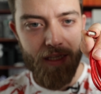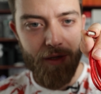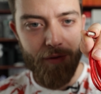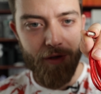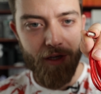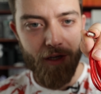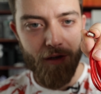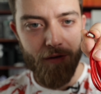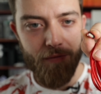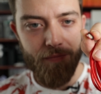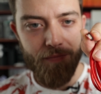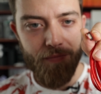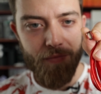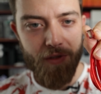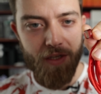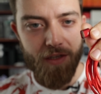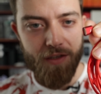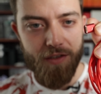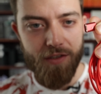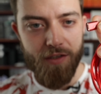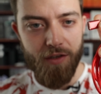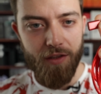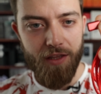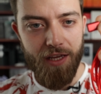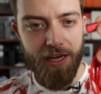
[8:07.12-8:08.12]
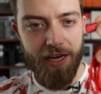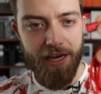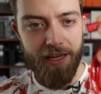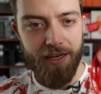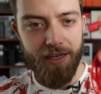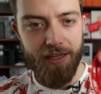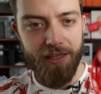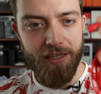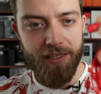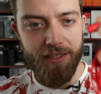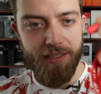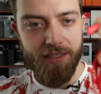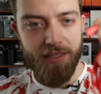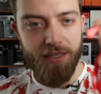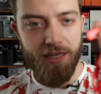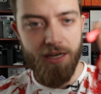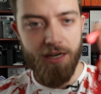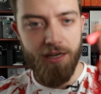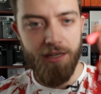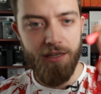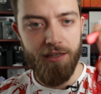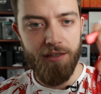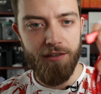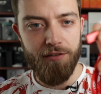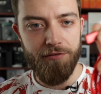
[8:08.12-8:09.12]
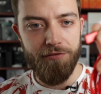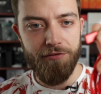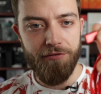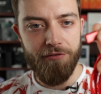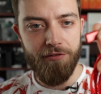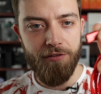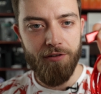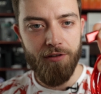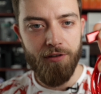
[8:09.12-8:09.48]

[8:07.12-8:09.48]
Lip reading: There we go. So that is kind of